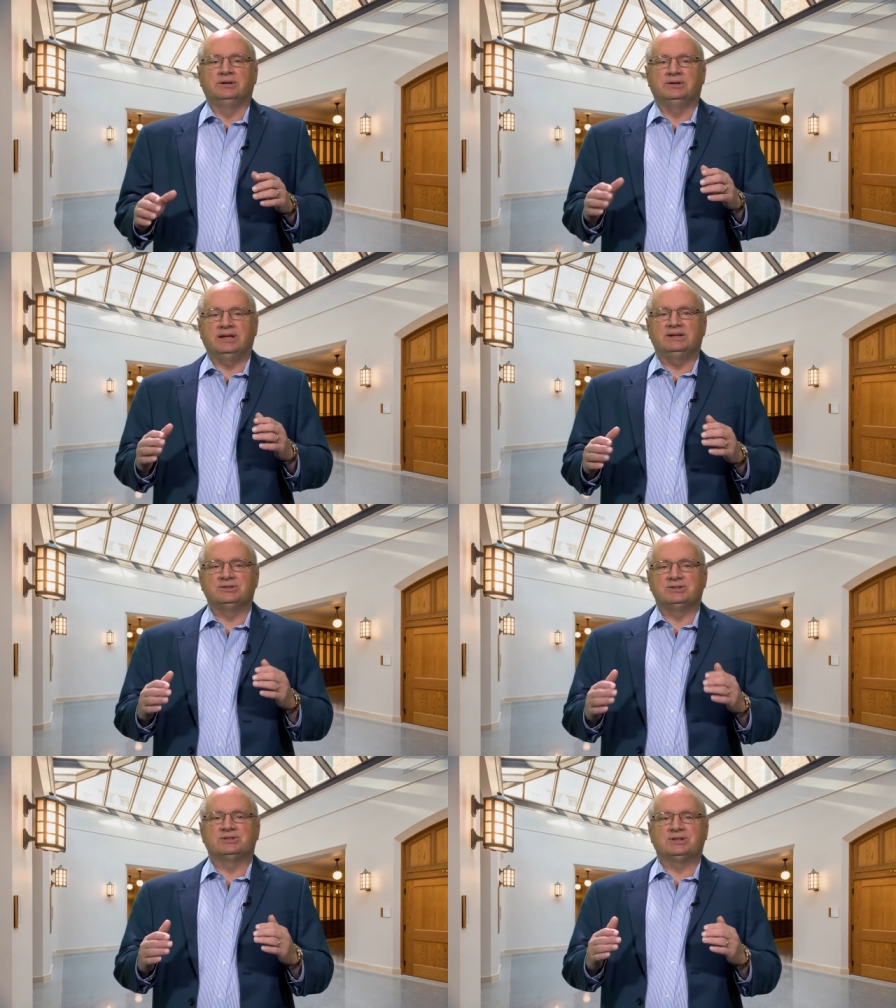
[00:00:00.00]
That is
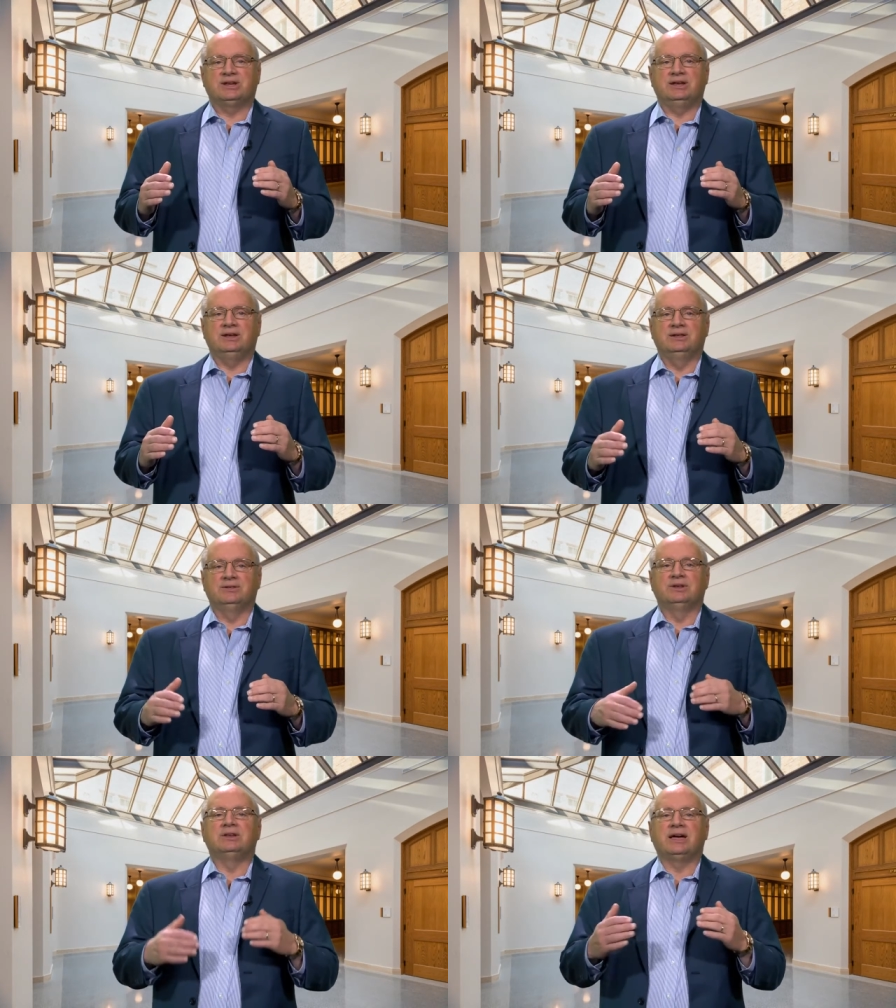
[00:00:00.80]
to say,
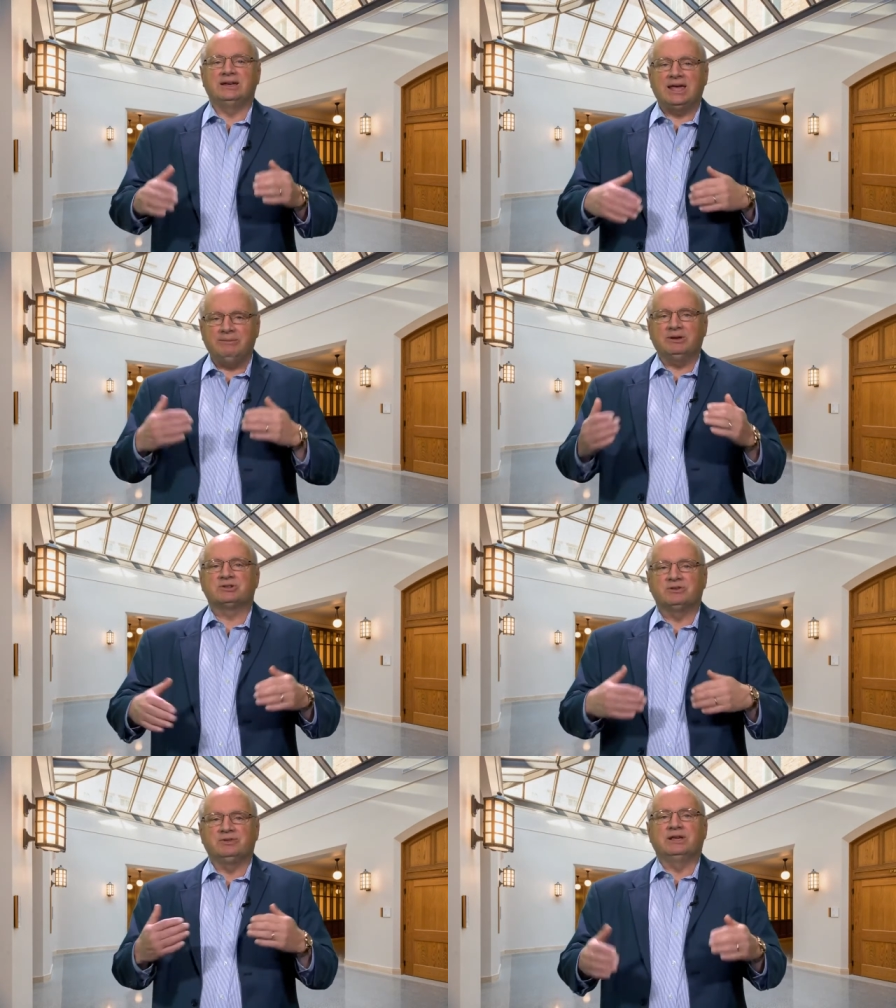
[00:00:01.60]
the dynamics
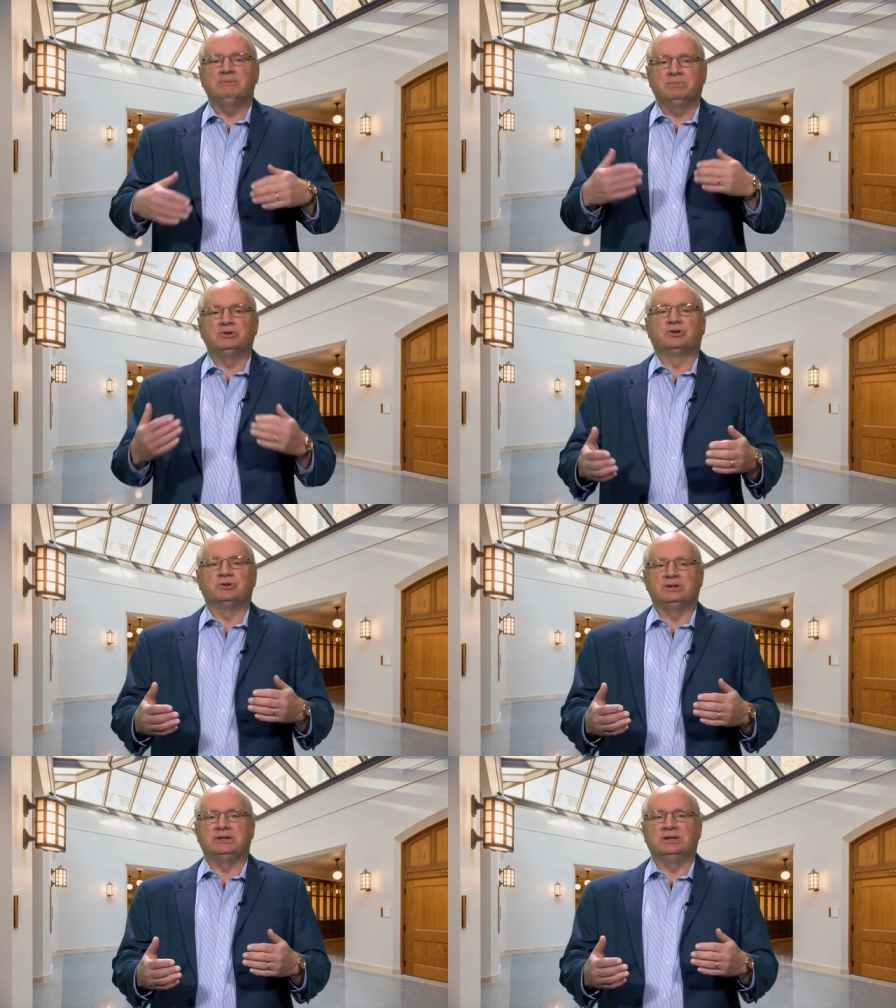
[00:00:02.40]
of late
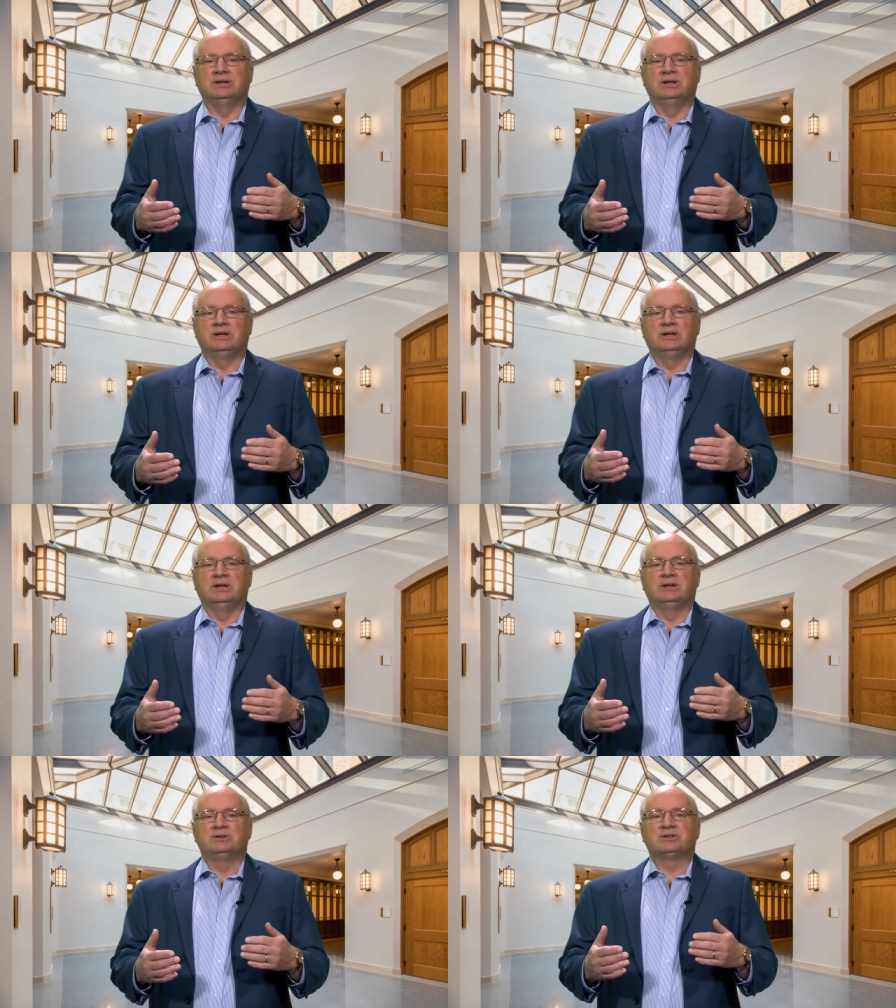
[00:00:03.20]
modernity
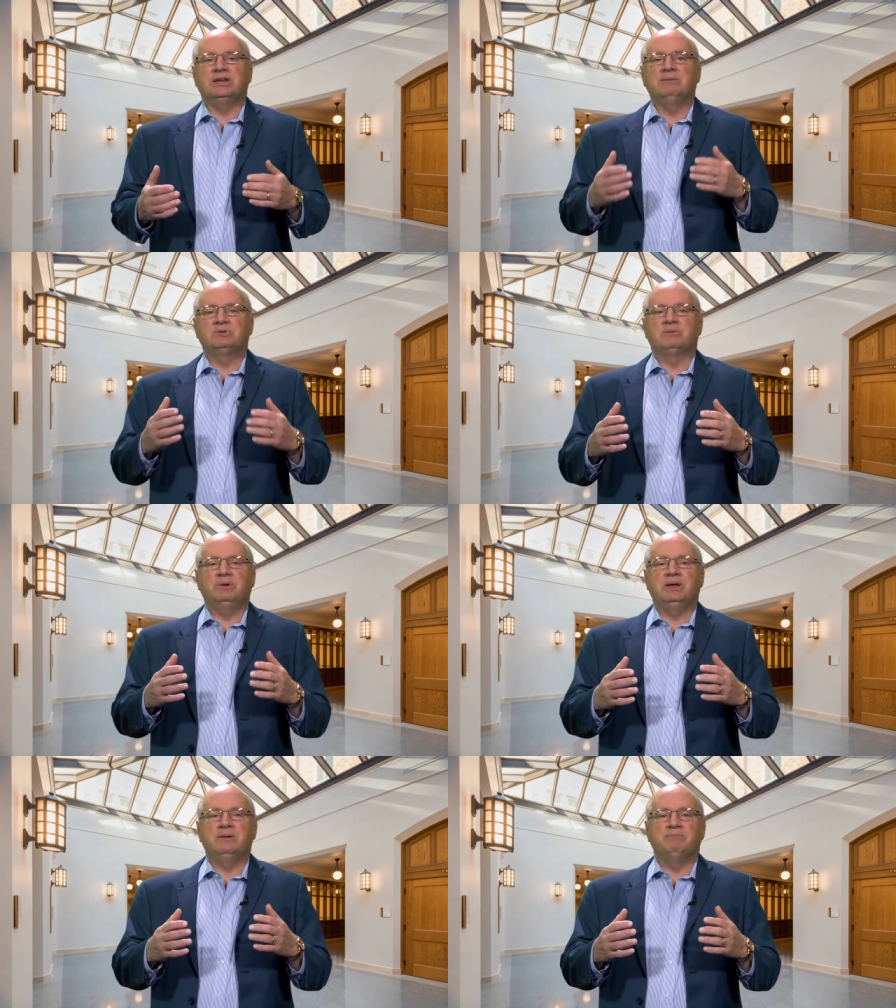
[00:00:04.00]
seem to
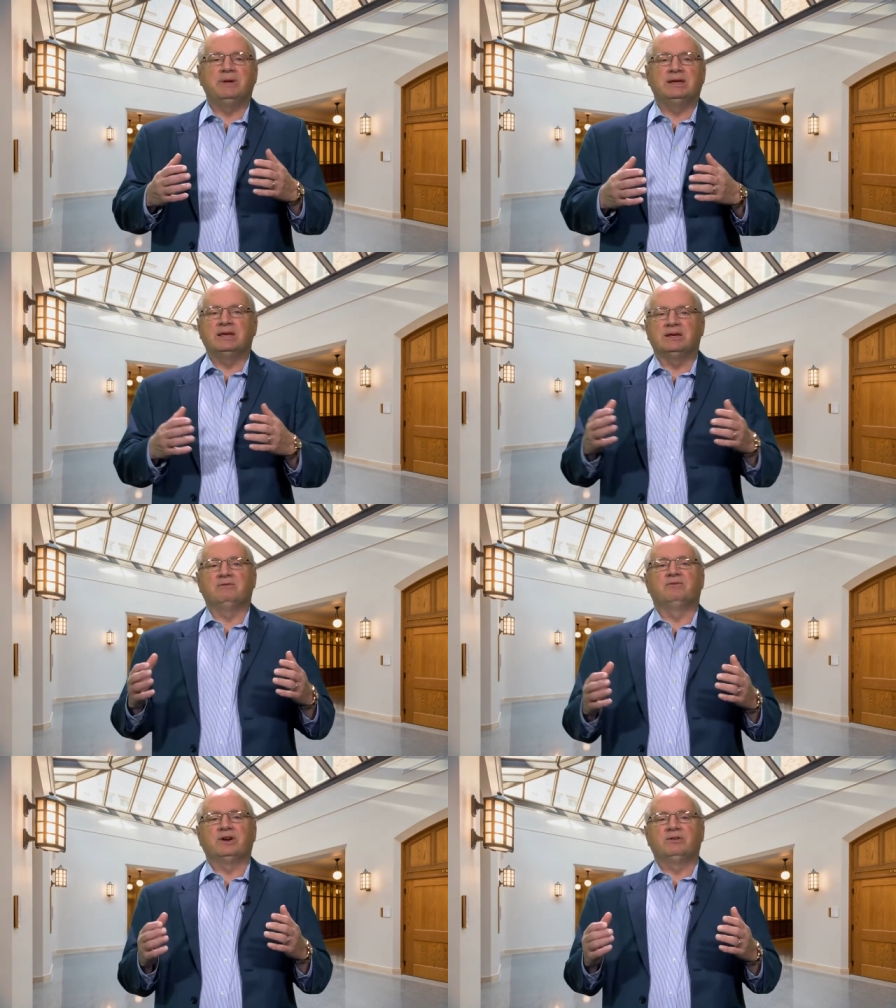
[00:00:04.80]
be making it
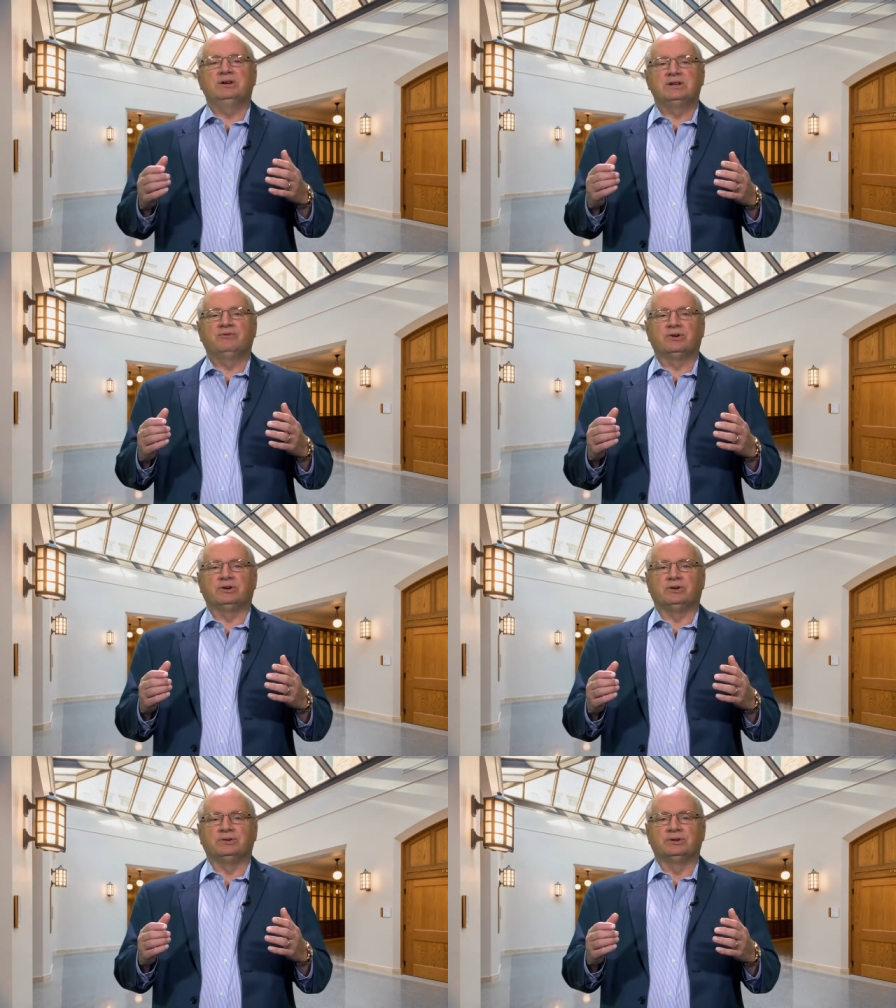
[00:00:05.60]
very
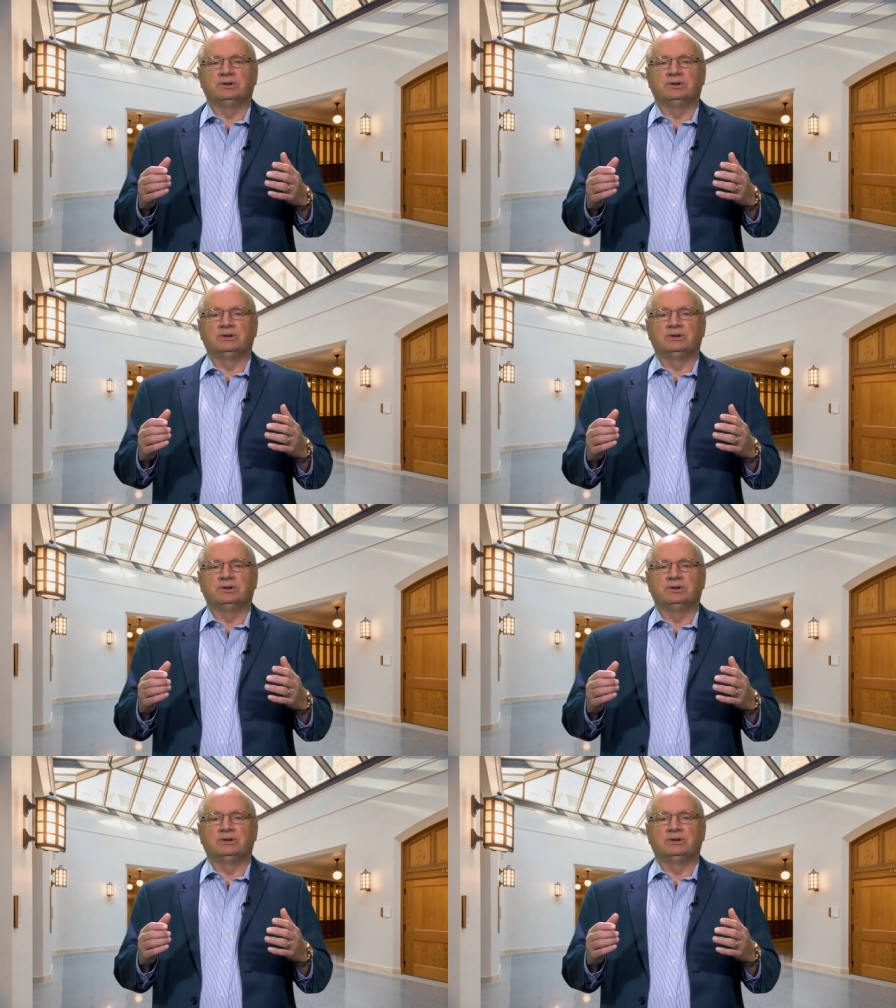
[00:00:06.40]
difficult